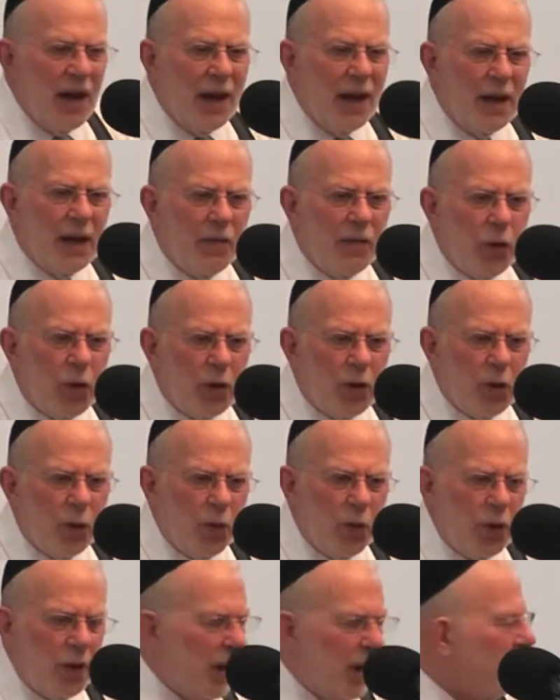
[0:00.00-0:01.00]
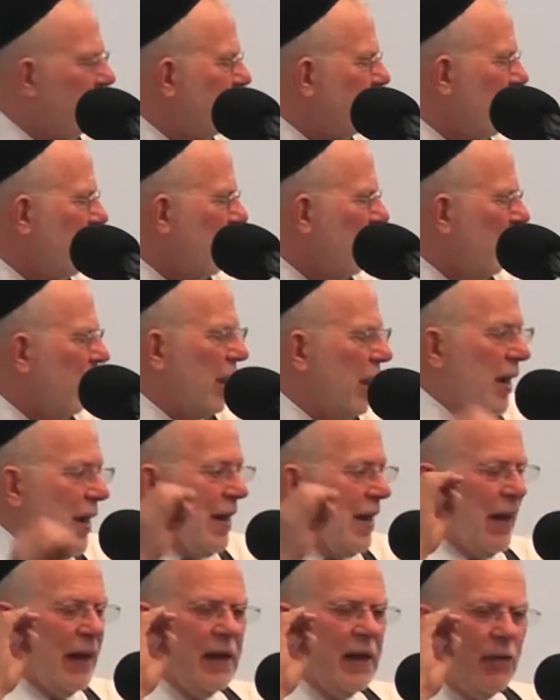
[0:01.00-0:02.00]
I never heard the word Yetzer Hara.
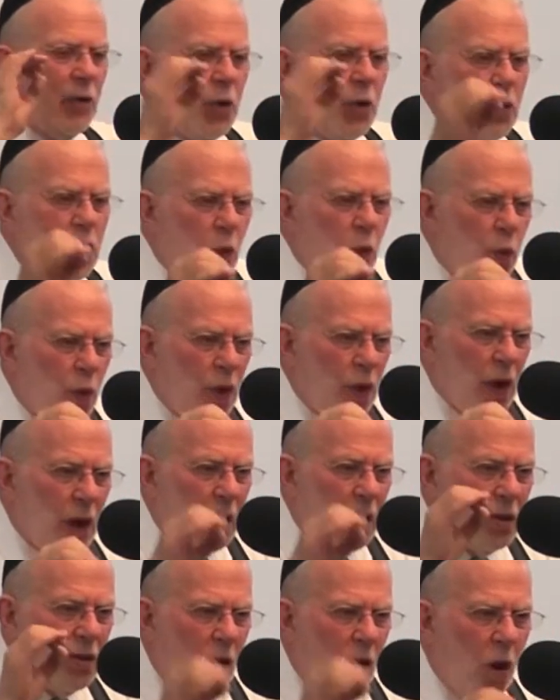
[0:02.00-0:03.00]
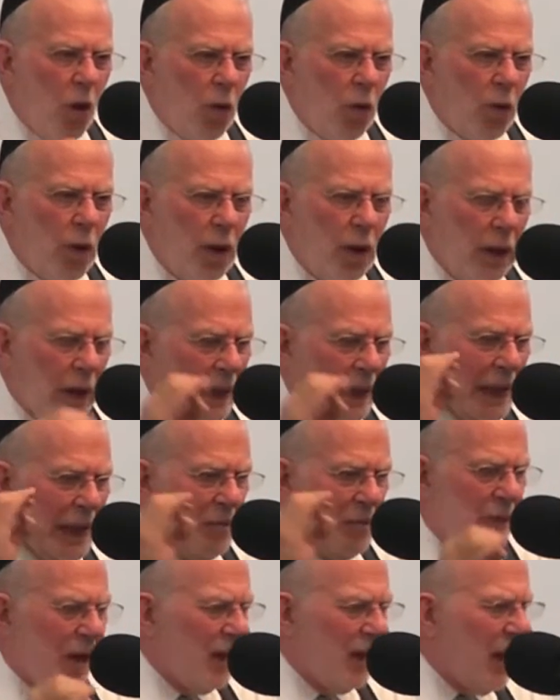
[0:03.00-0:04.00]
I never heard the word Torah
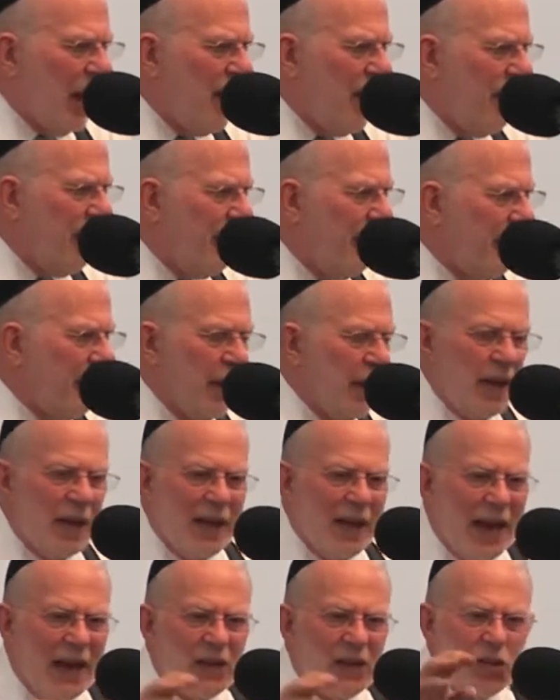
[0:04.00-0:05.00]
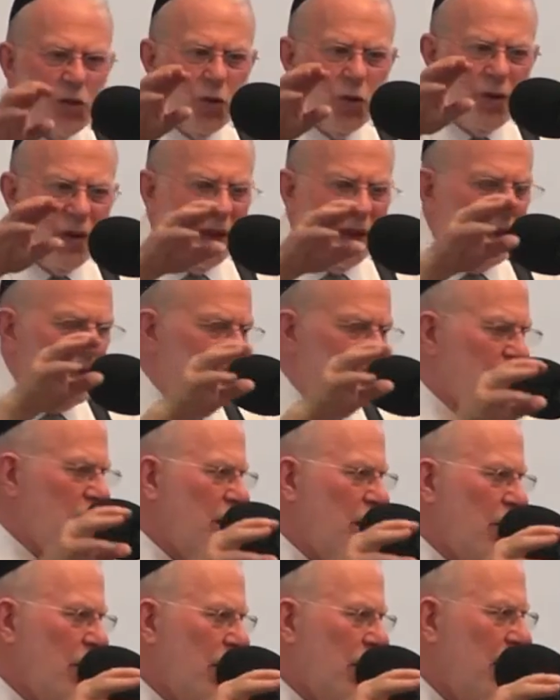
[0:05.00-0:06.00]
in my life. I saw the Yetzer
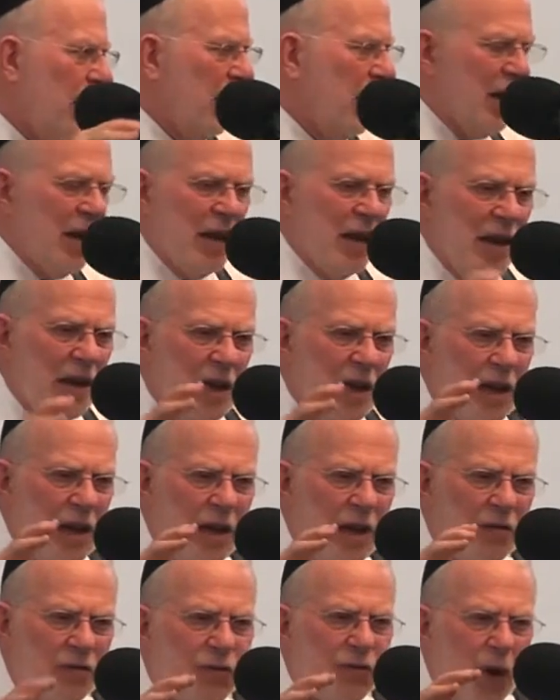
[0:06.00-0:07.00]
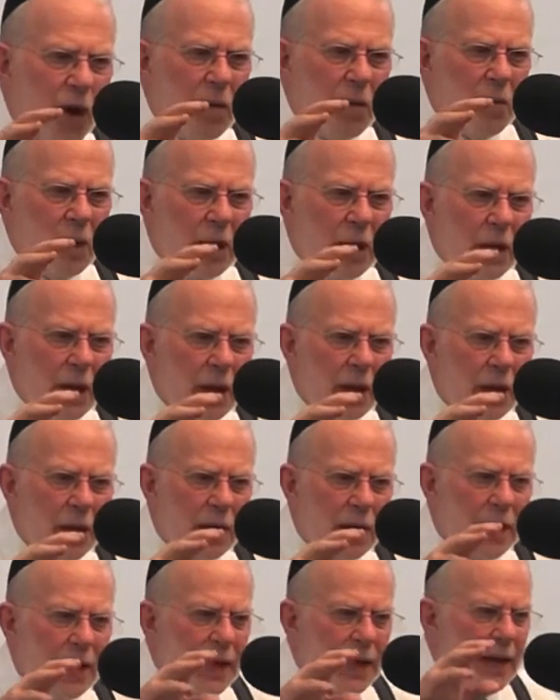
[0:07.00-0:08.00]
Hara in front of me.
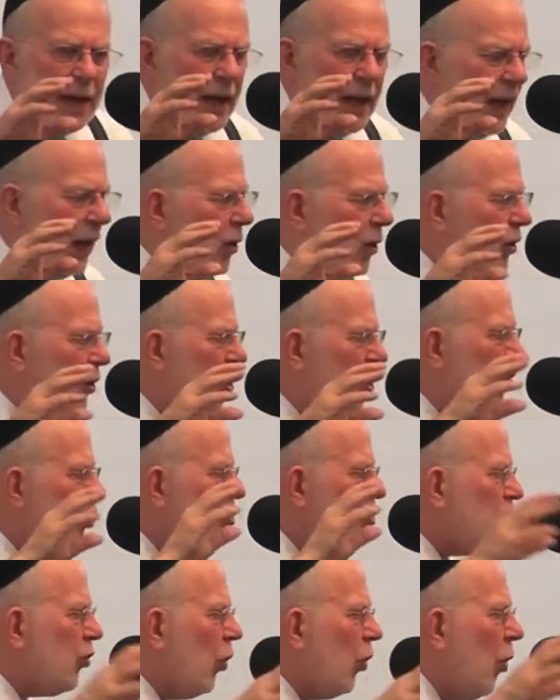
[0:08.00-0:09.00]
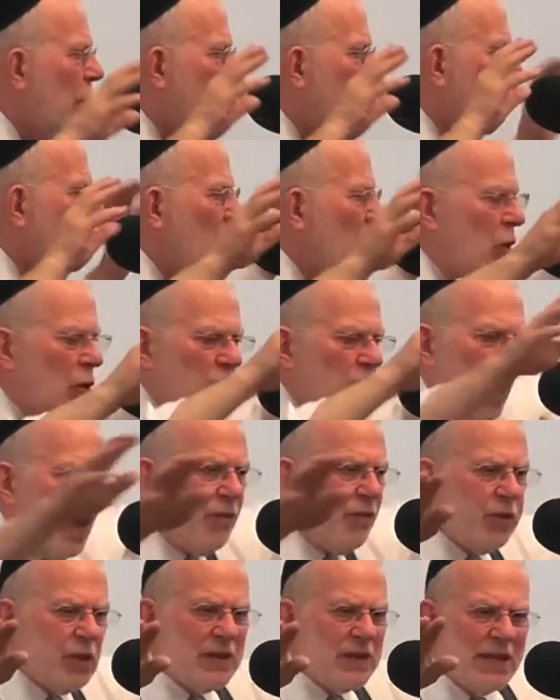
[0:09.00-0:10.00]
I couldn't control. My whole
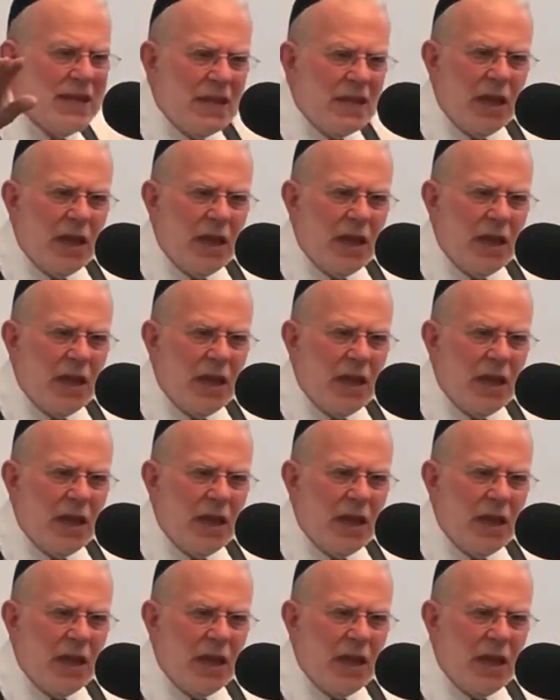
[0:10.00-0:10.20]
life was